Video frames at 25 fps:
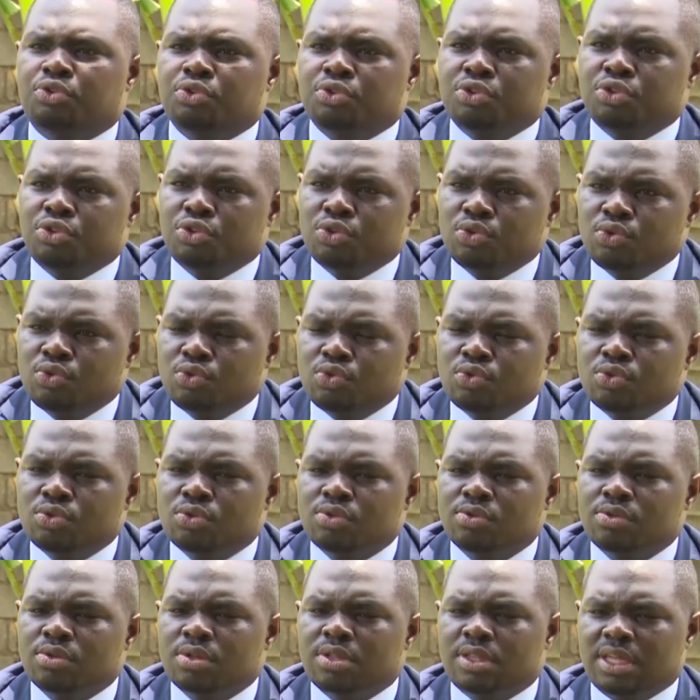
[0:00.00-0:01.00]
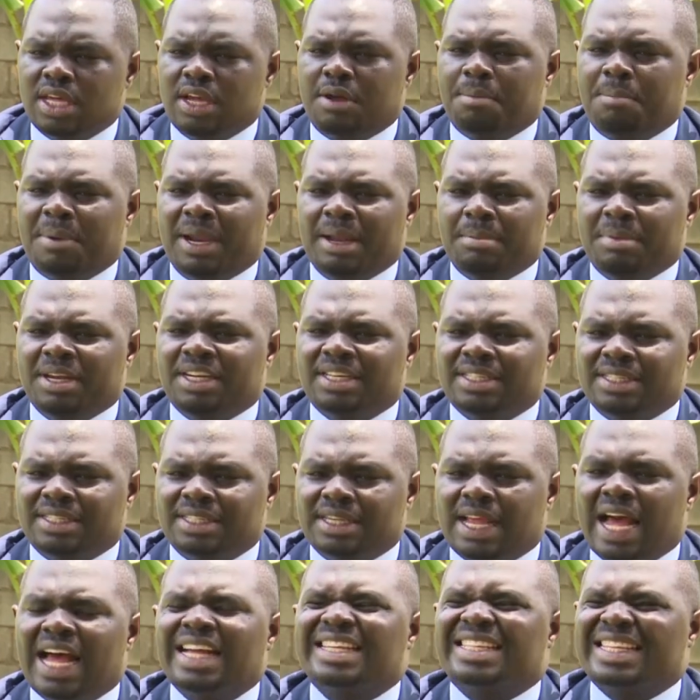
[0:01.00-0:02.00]
Do you think parliament
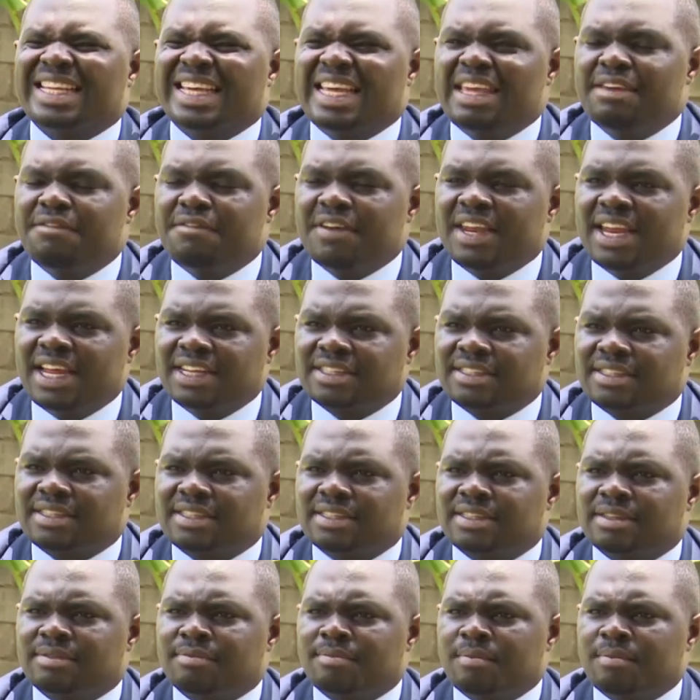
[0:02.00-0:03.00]
has given us?